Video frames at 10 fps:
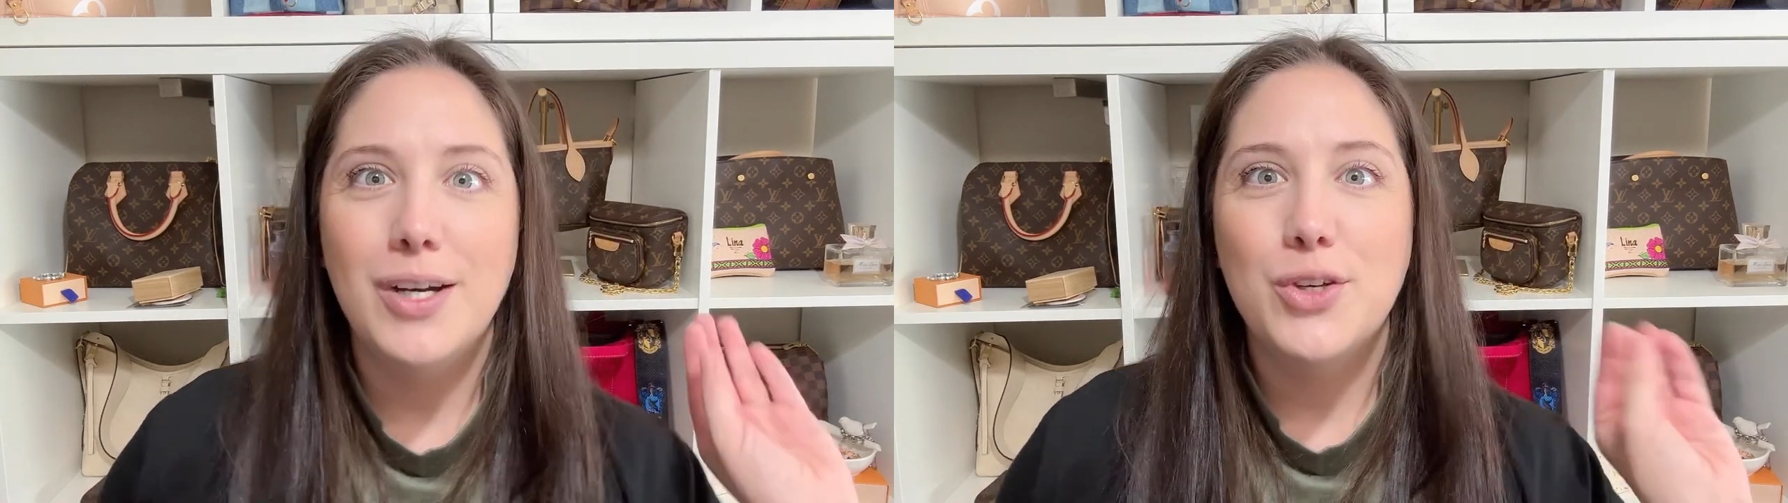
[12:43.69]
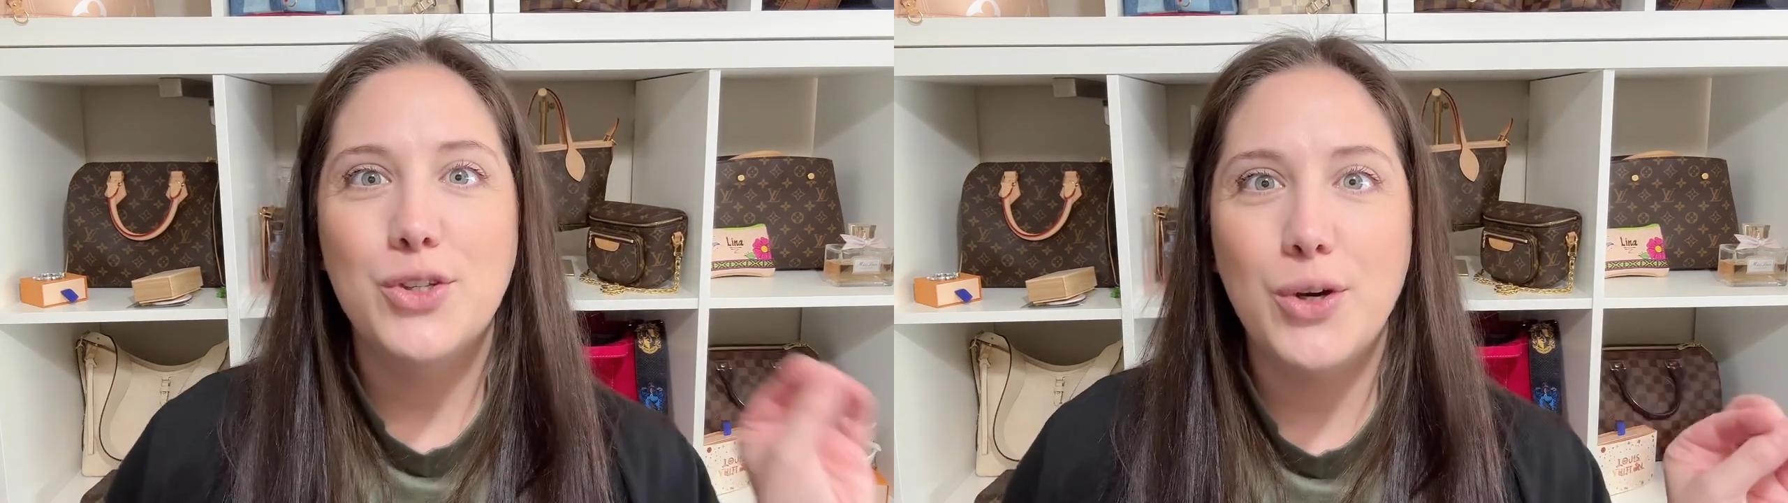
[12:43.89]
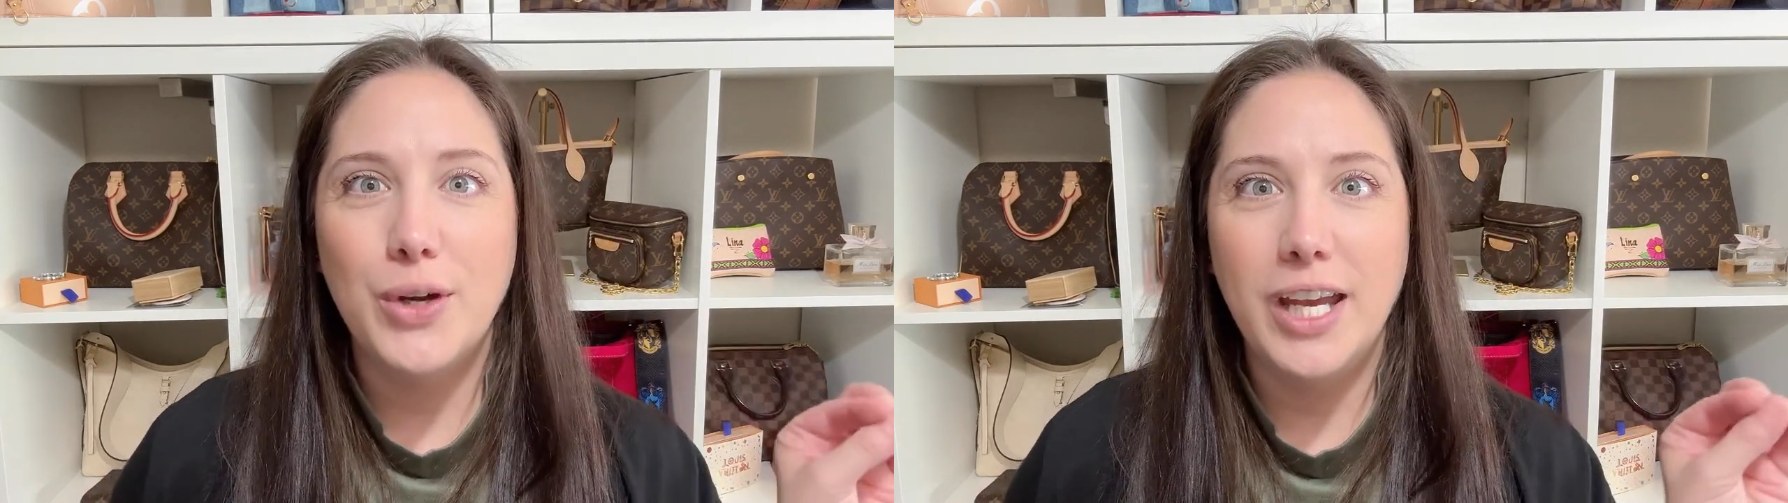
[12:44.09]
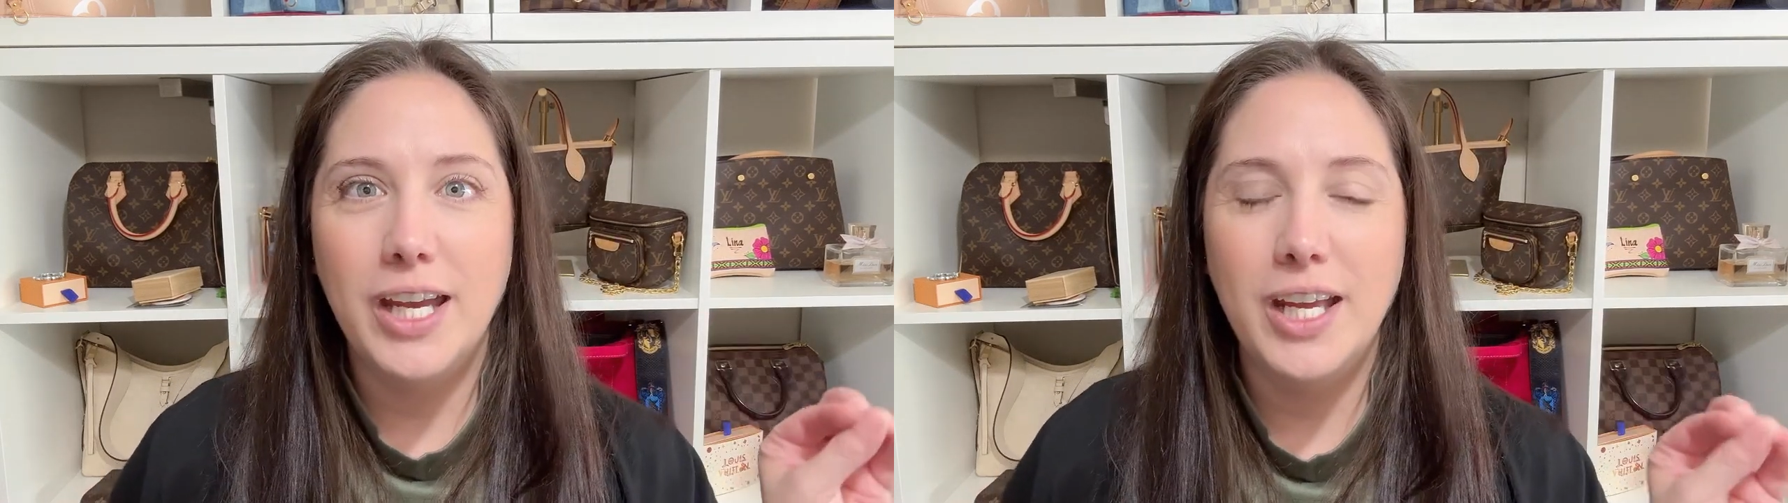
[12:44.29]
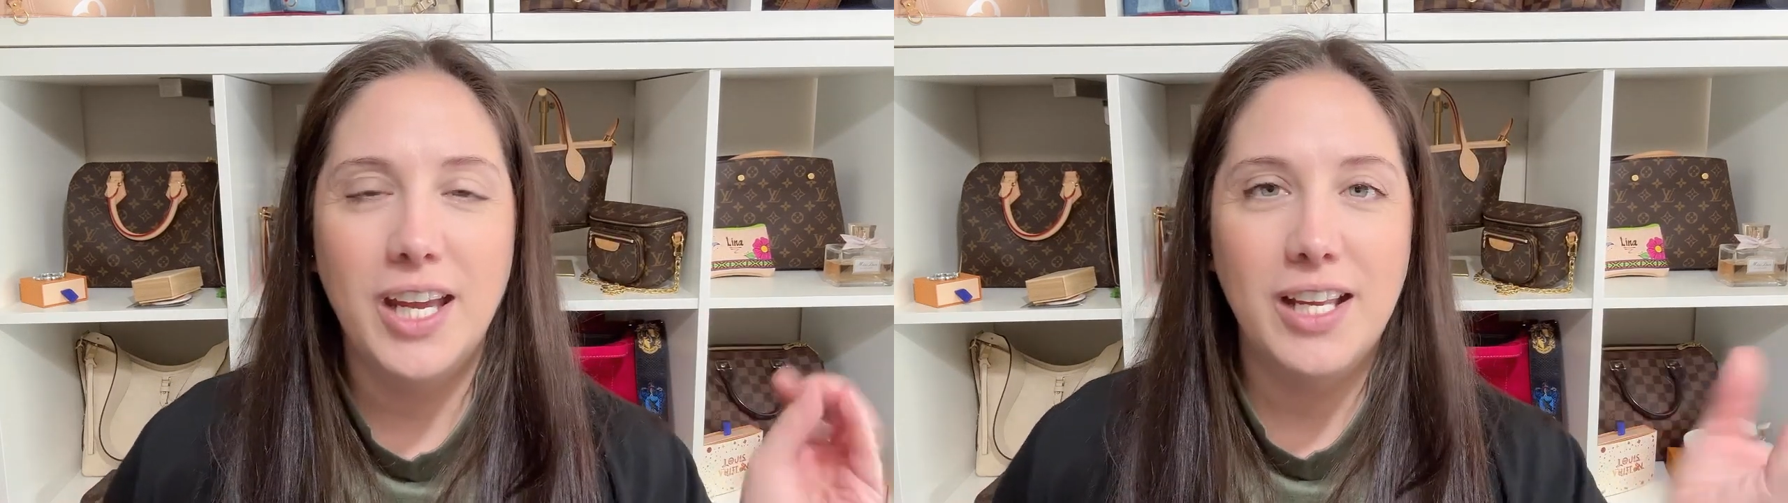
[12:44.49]
So
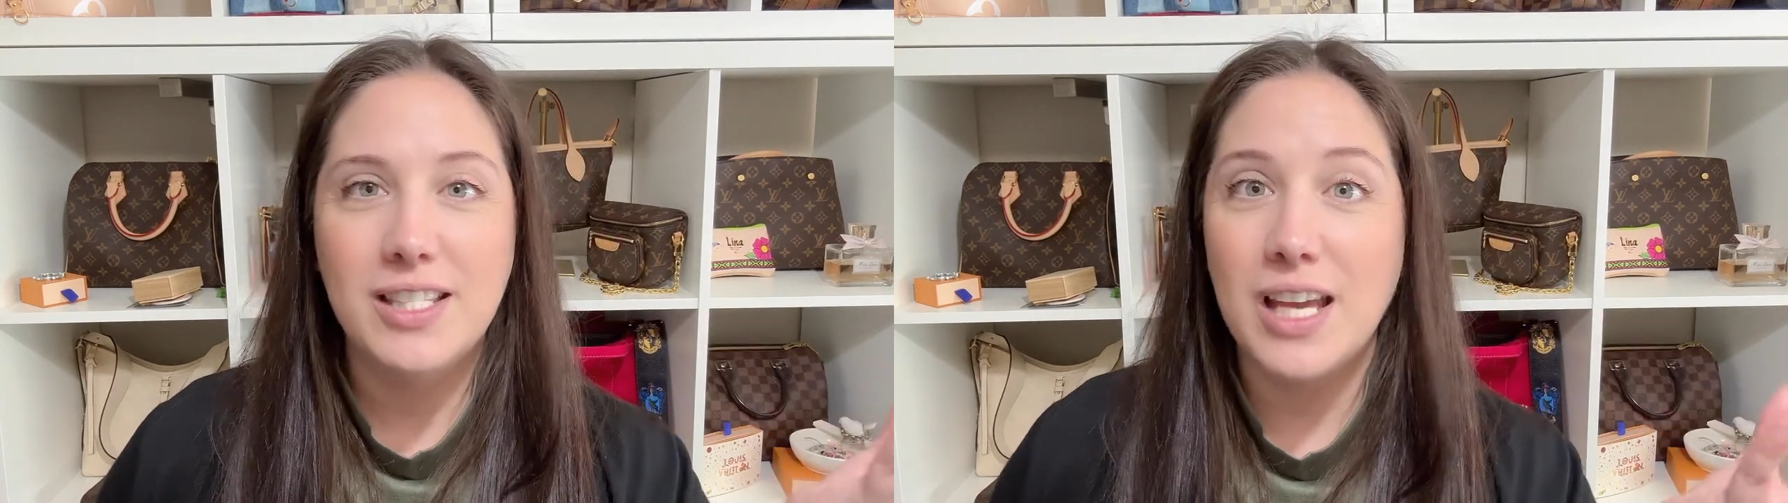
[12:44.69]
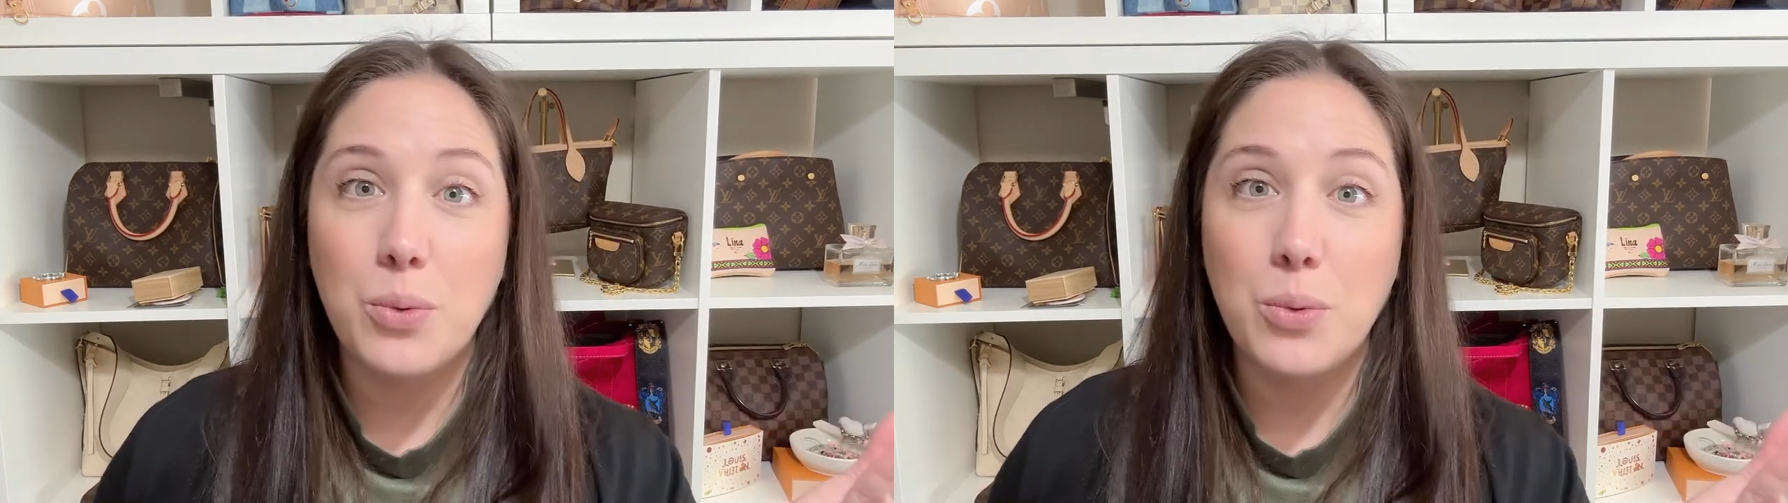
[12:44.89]
it's a